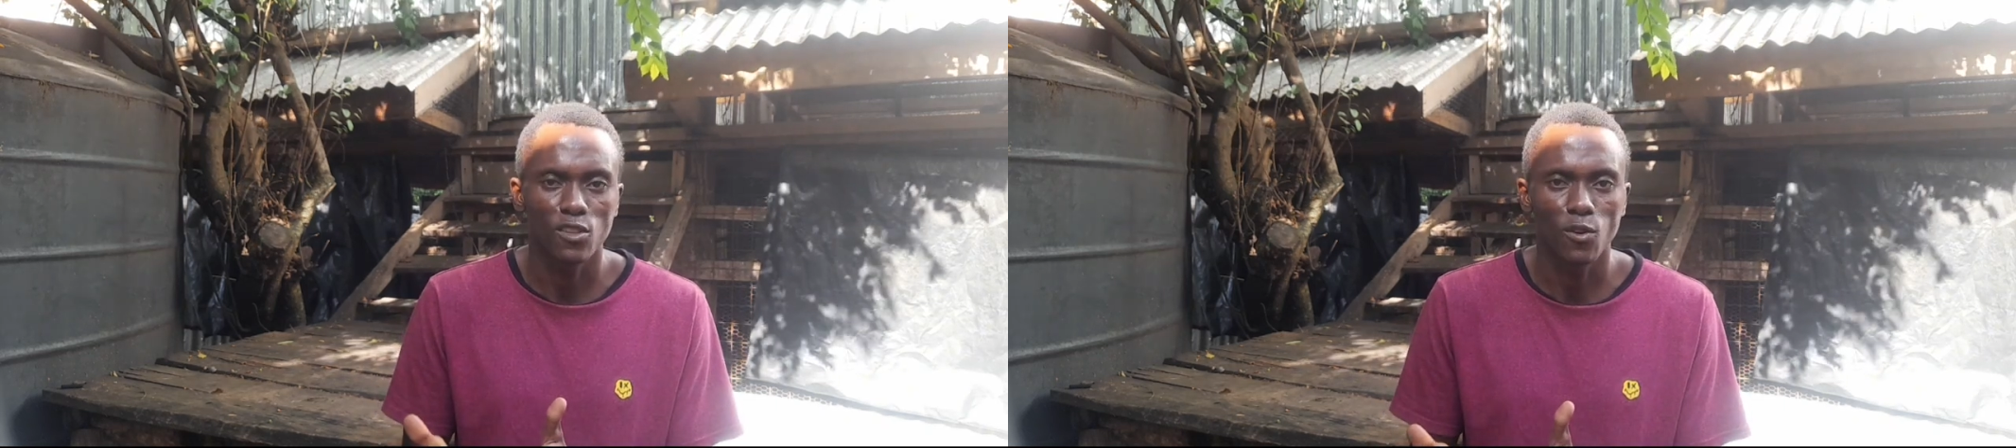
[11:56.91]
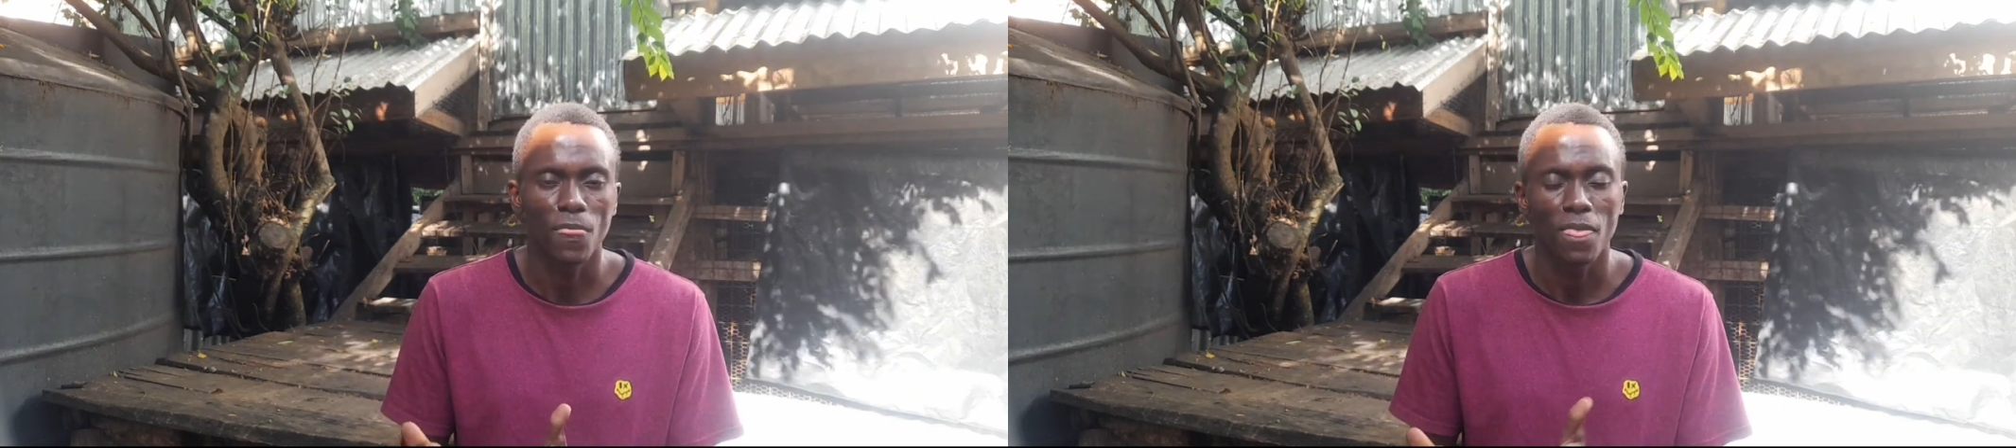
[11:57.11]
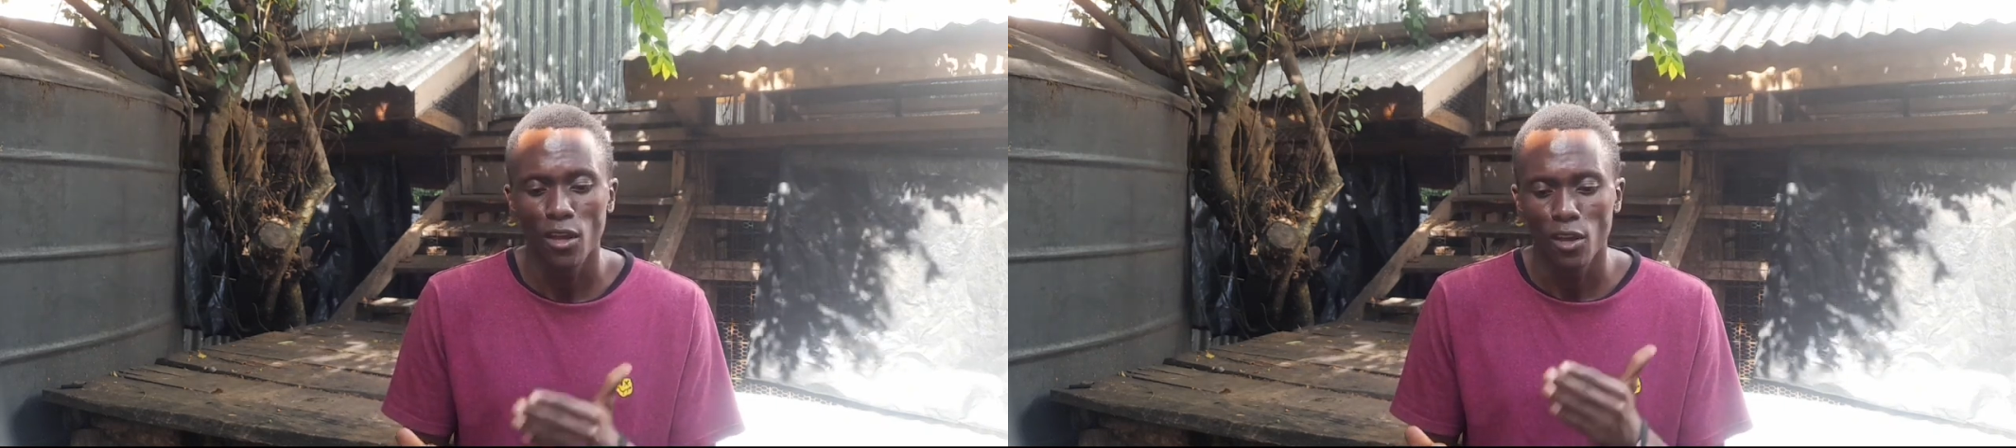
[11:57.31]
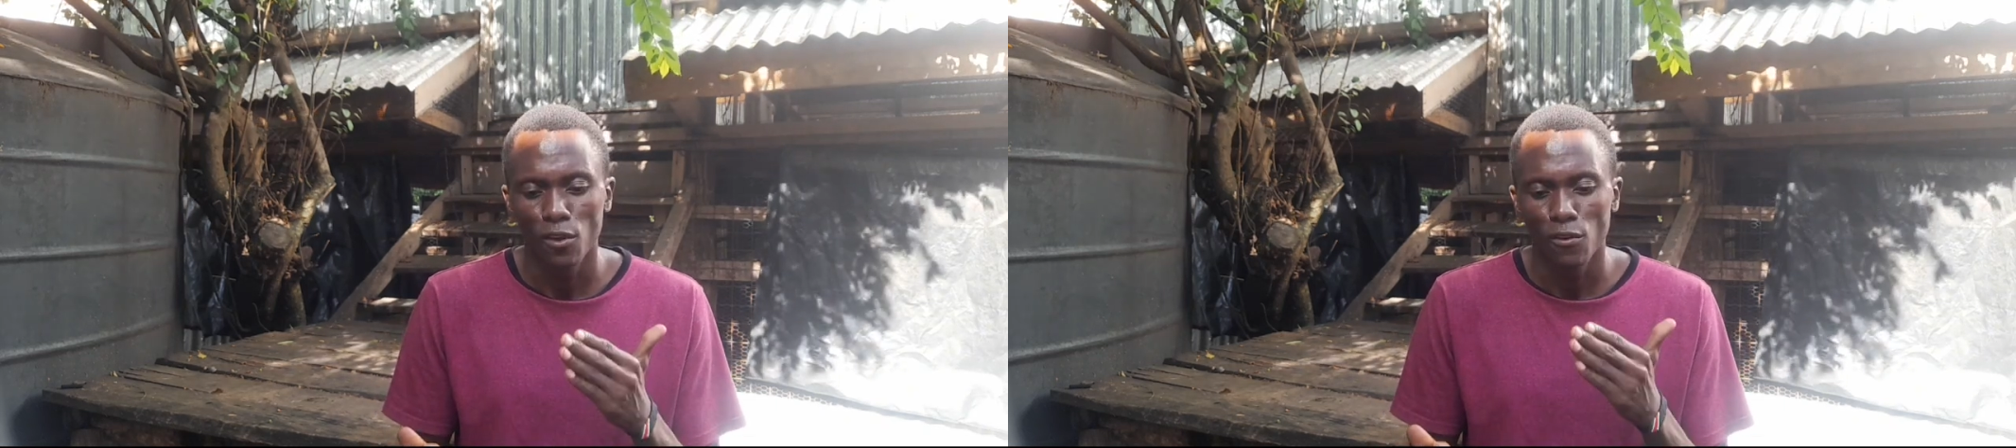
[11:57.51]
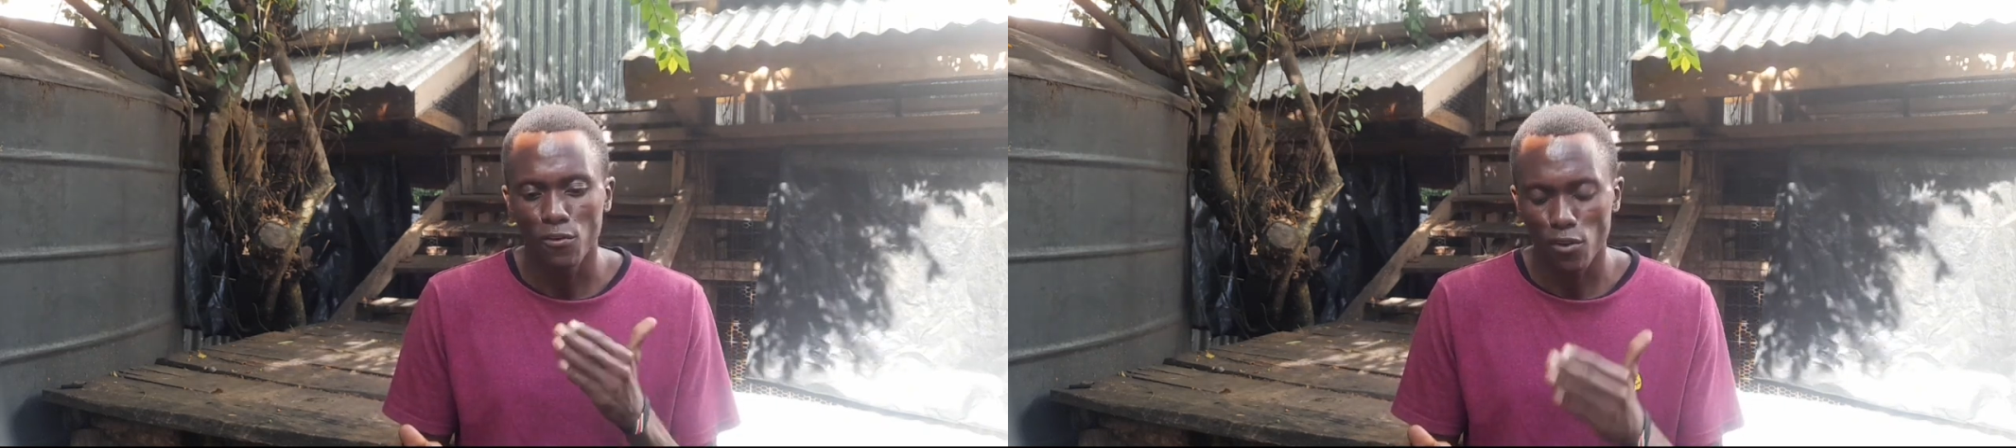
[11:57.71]
So
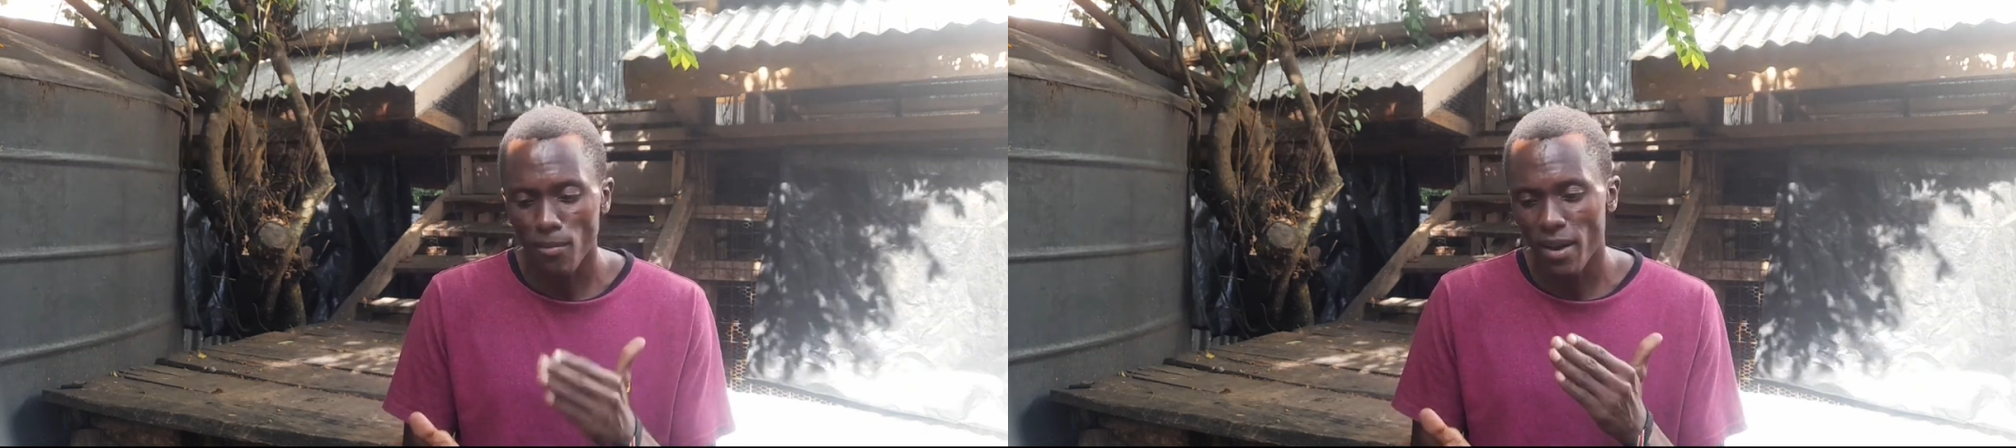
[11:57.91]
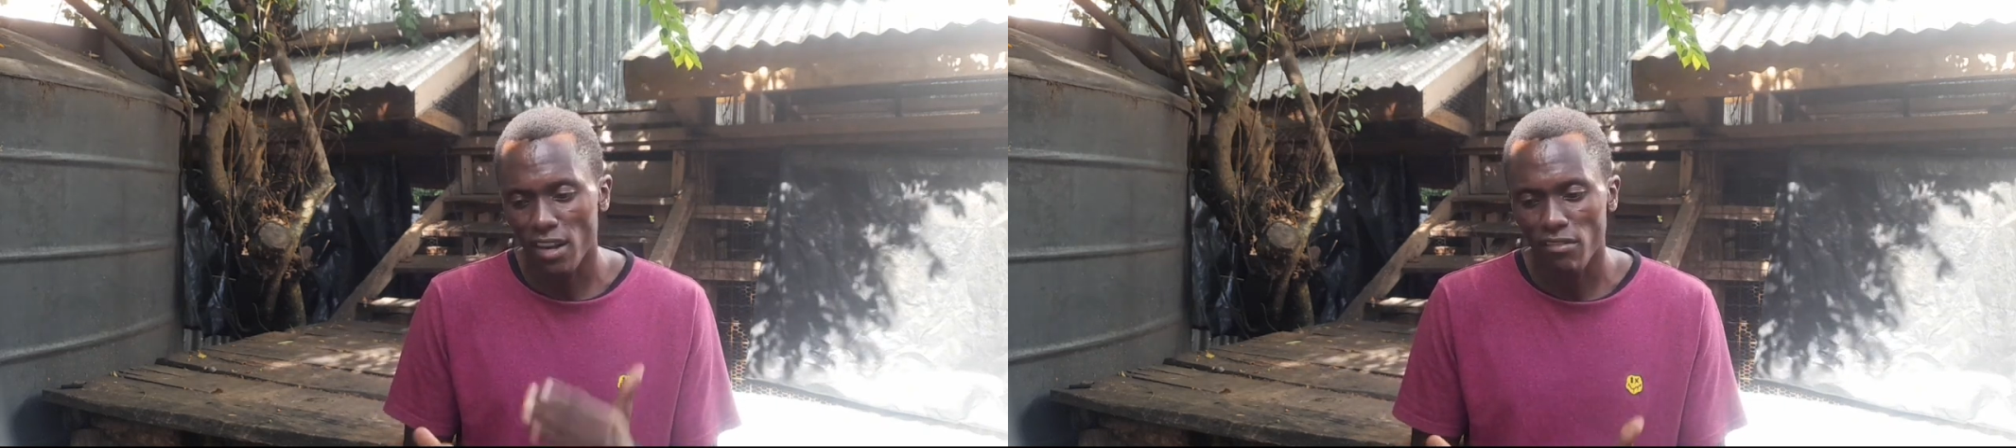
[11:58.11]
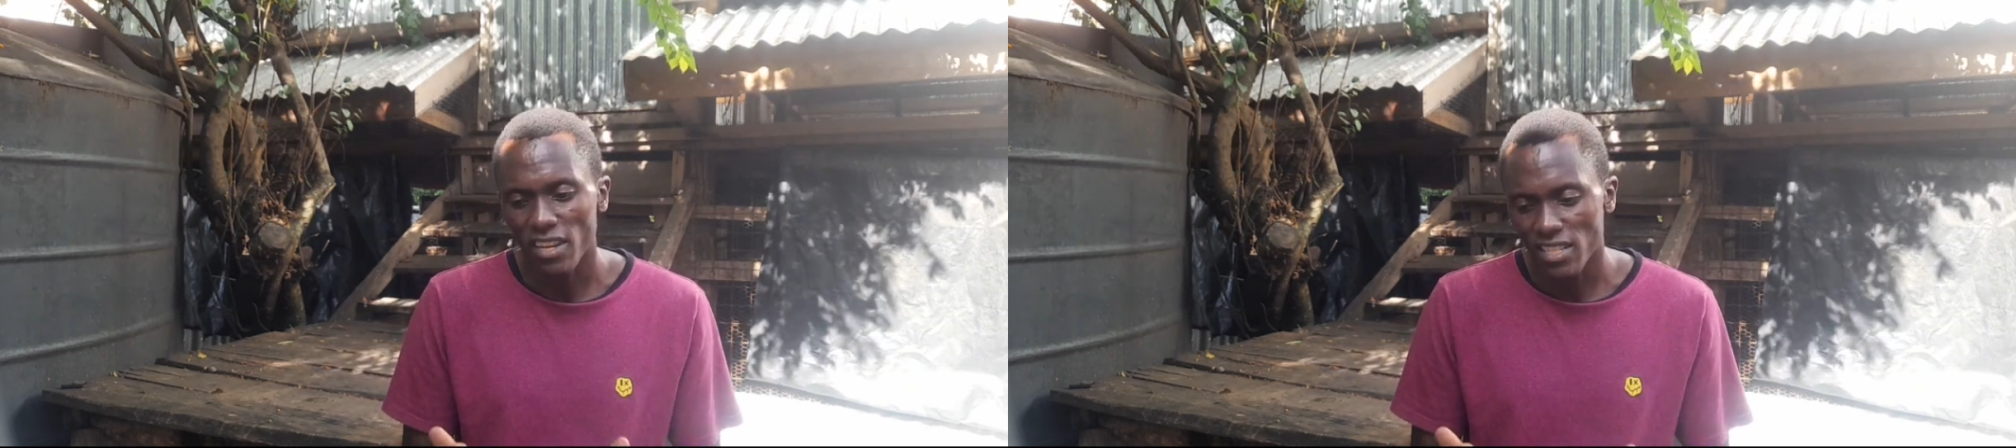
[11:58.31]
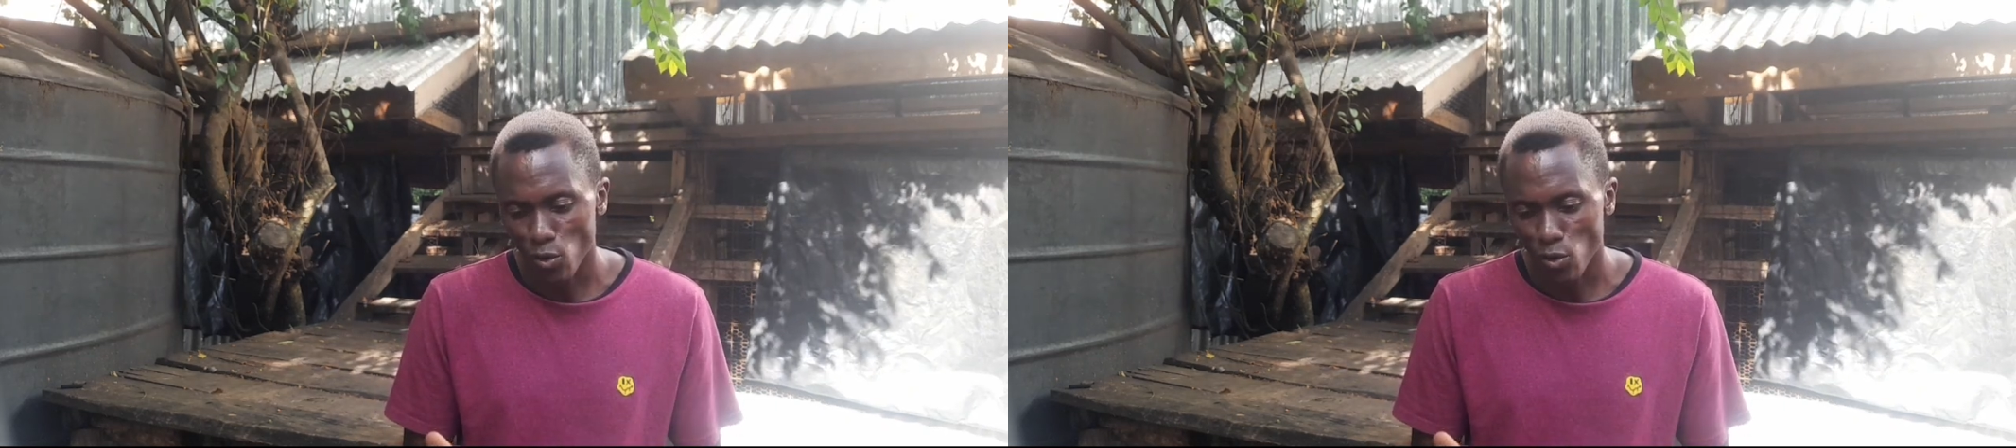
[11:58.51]
from my advice,